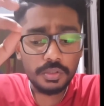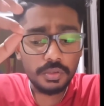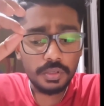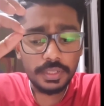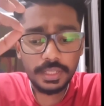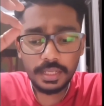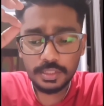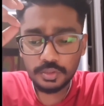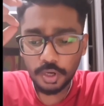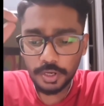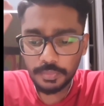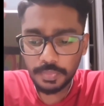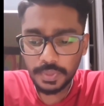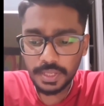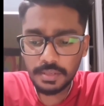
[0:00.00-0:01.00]
control their
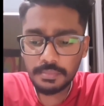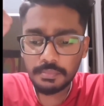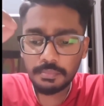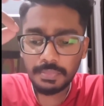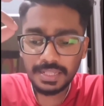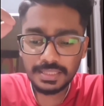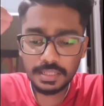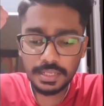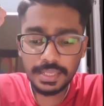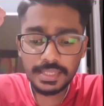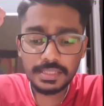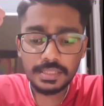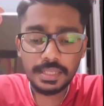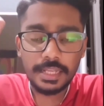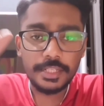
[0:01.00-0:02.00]
joint pain, muscle
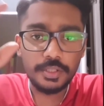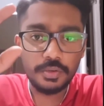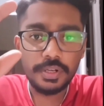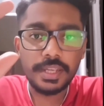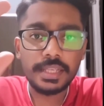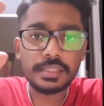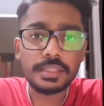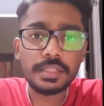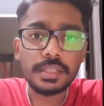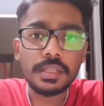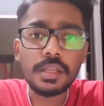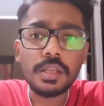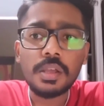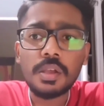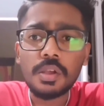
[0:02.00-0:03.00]
aches, and uric
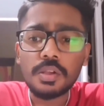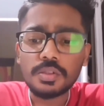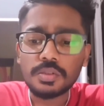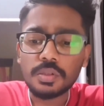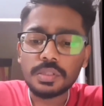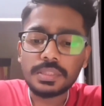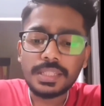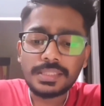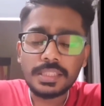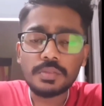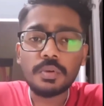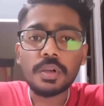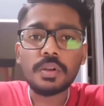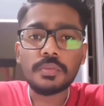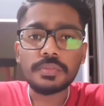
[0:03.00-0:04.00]
acid. So this
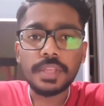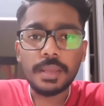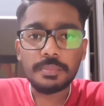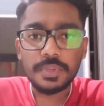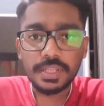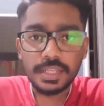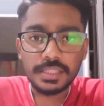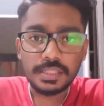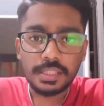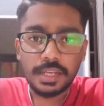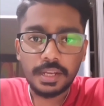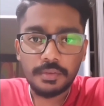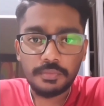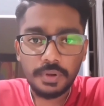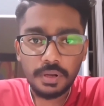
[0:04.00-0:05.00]
is one of the
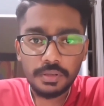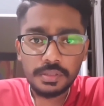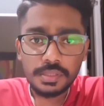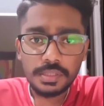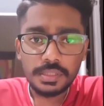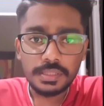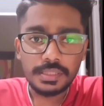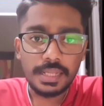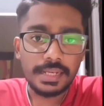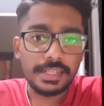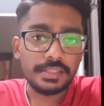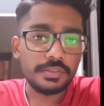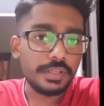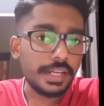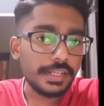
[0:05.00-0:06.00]
applications that I found
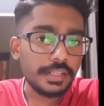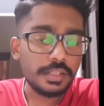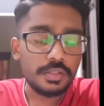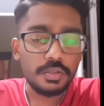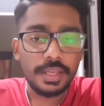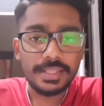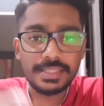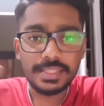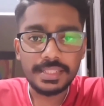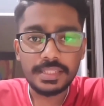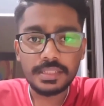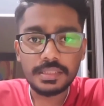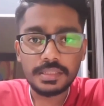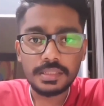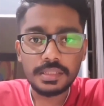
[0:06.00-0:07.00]
that is related to
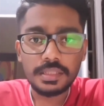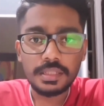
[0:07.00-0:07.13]
acid